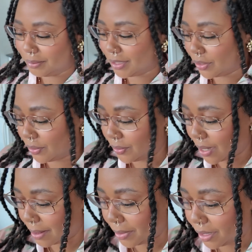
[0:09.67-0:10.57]
So
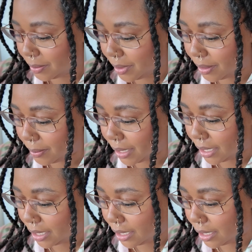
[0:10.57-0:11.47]
I'm gonna be
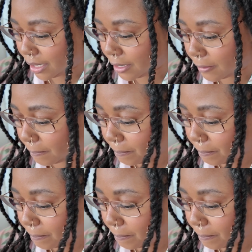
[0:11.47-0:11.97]
making